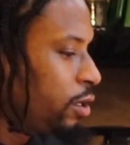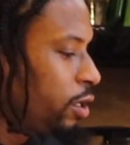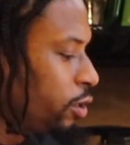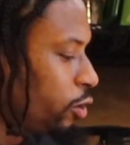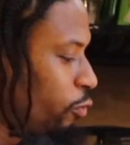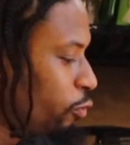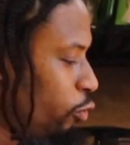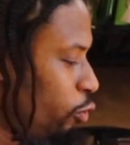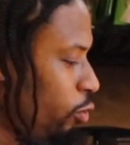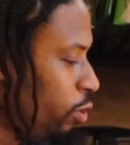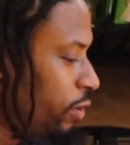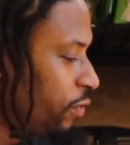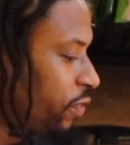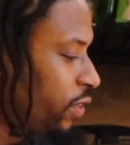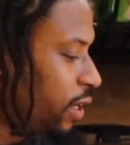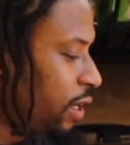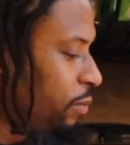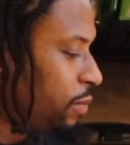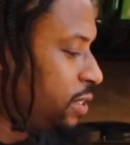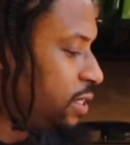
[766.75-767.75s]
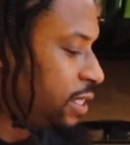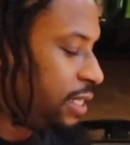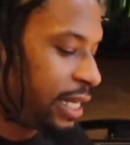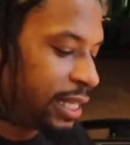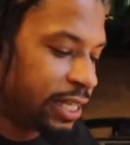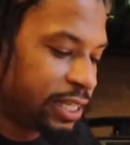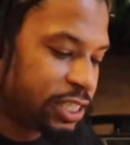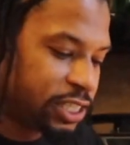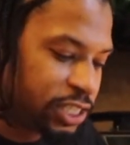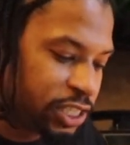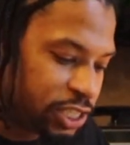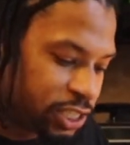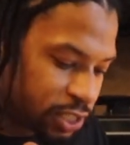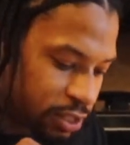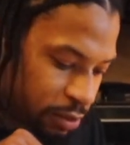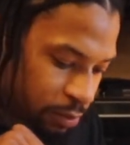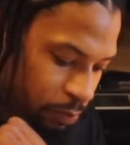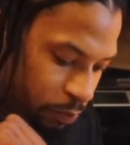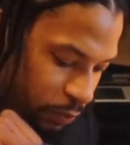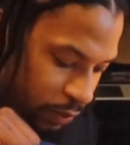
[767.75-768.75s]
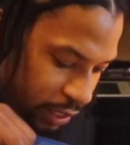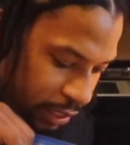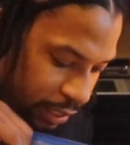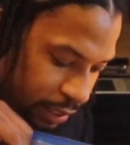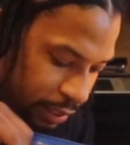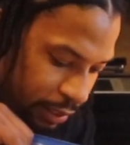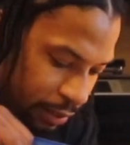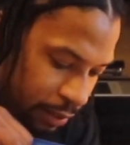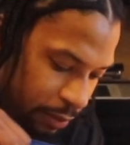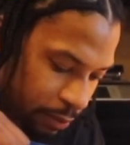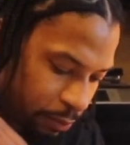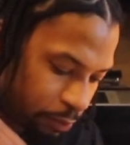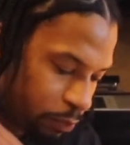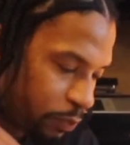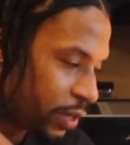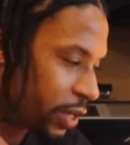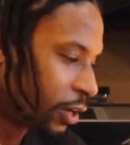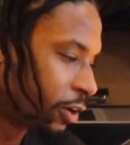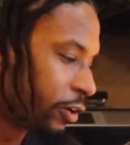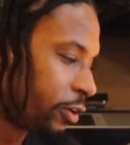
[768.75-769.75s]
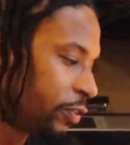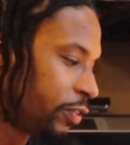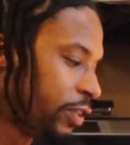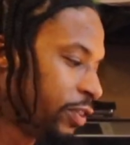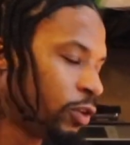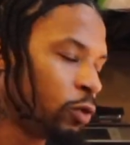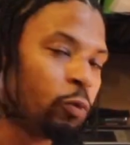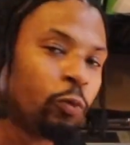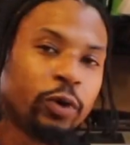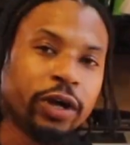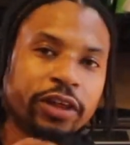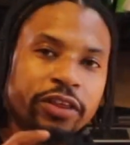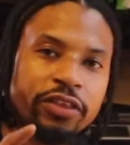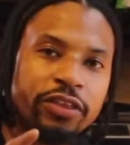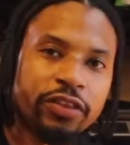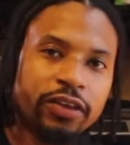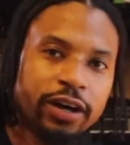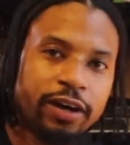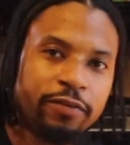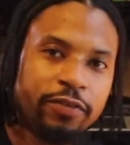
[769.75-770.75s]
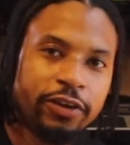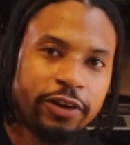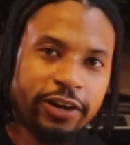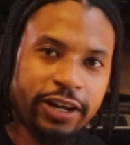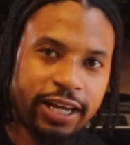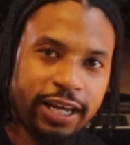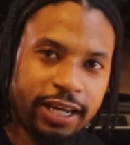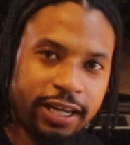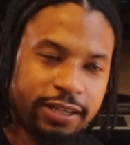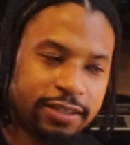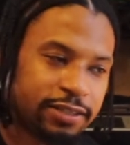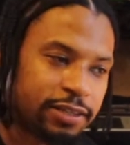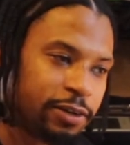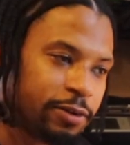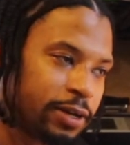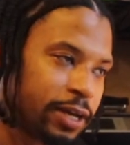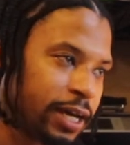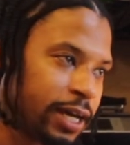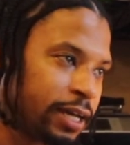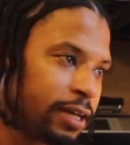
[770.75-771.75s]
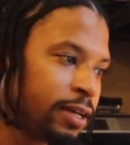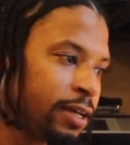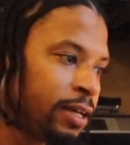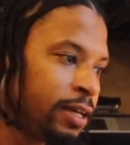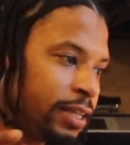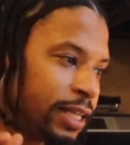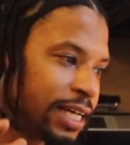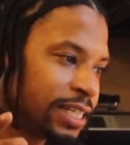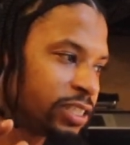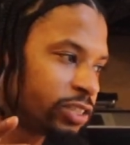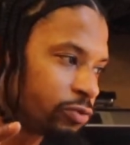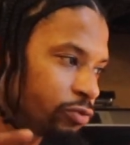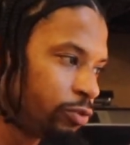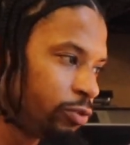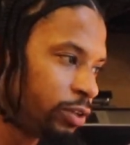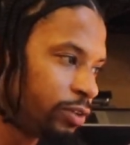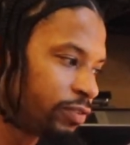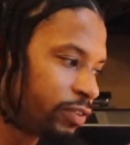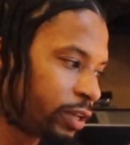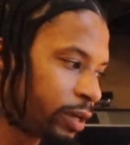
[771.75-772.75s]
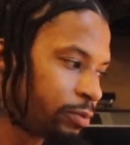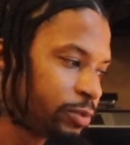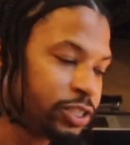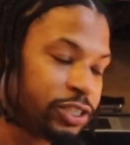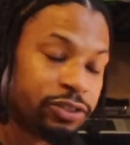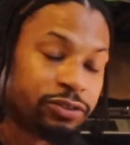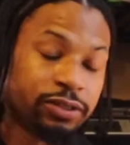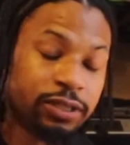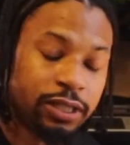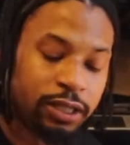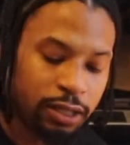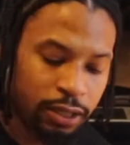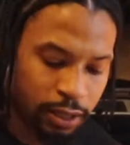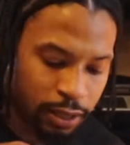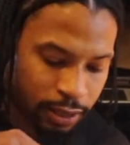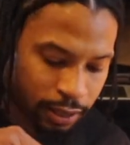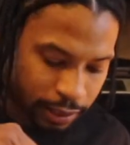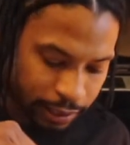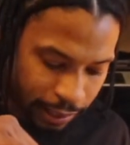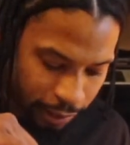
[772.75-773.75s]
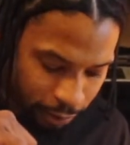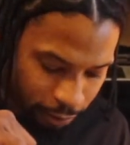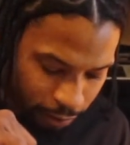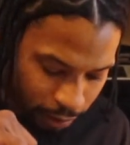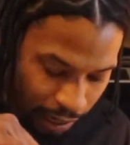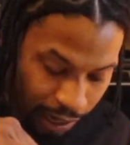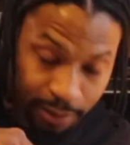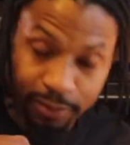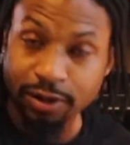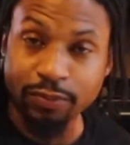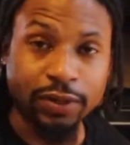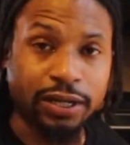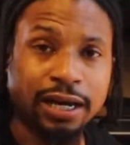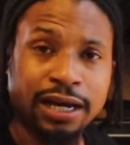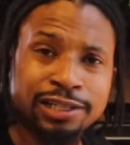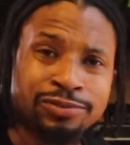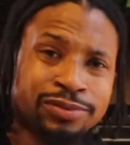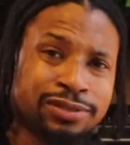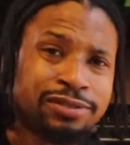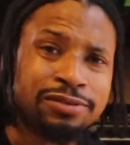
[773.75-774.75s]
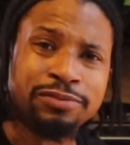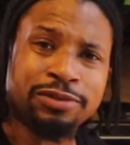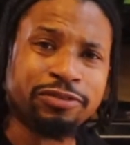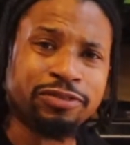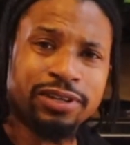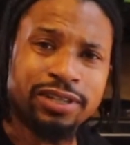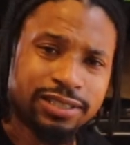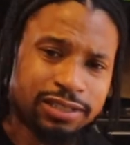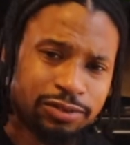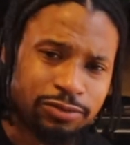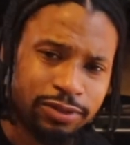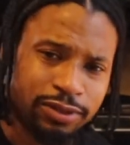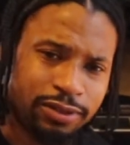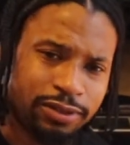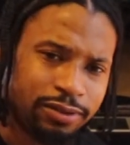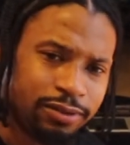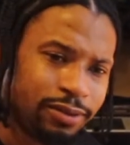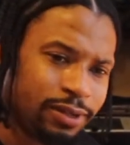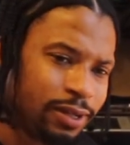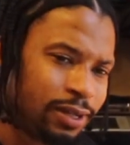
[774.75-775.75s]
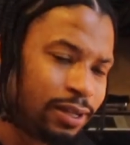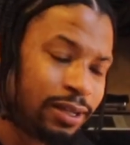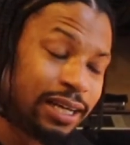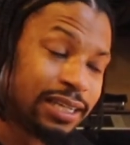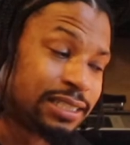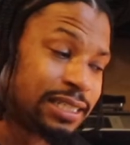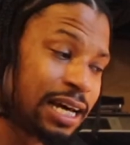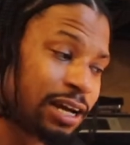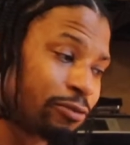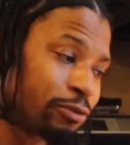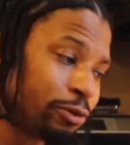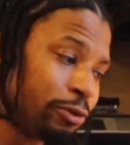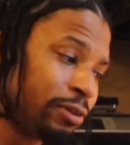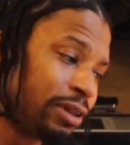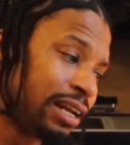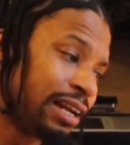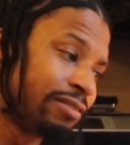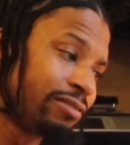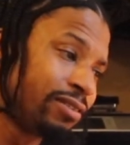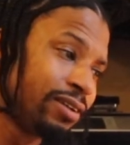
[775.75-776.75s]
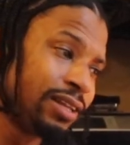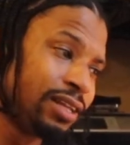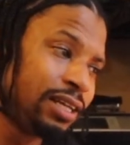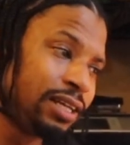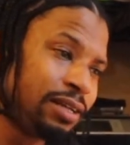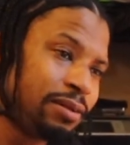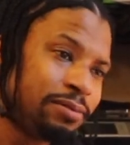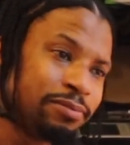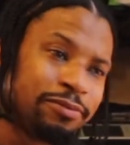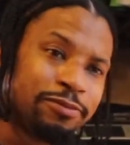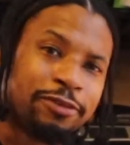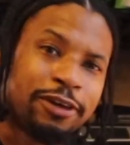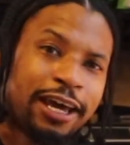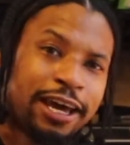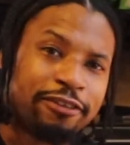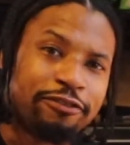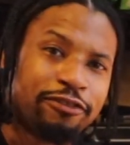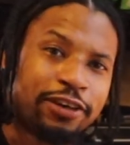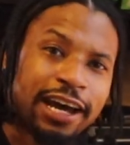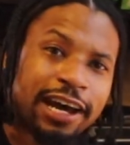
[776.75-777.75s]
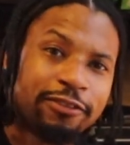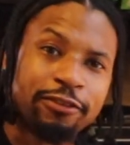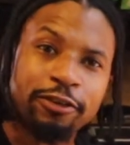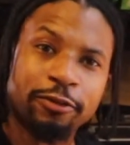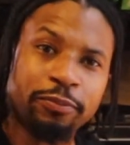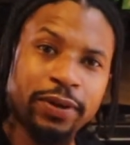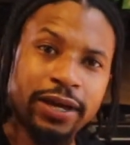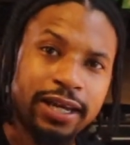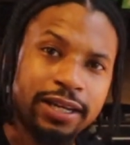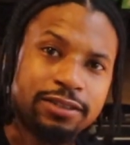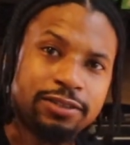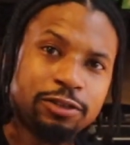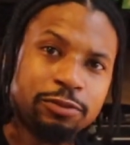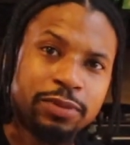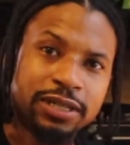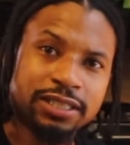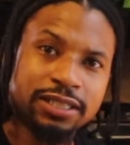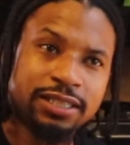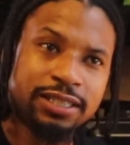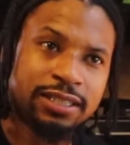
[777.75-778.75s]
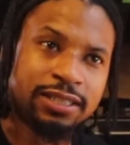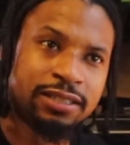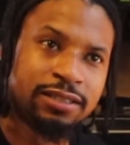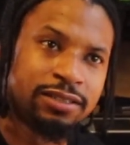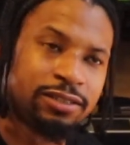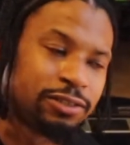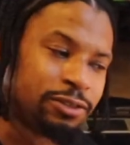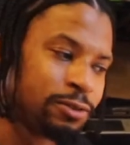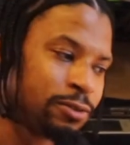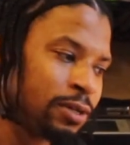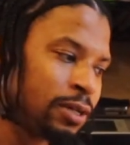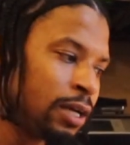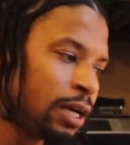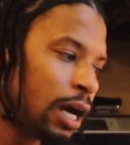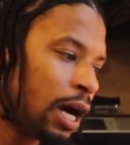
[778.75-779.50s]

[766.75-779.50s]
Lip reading: The rule of thumb is that they shouldn't be bigger than the width of their heads, okay? That's the rule of thumb generally. Now, I'm gonna be honest with you and be realistic with you. That's not a rule that I really have ever paid too much attention to.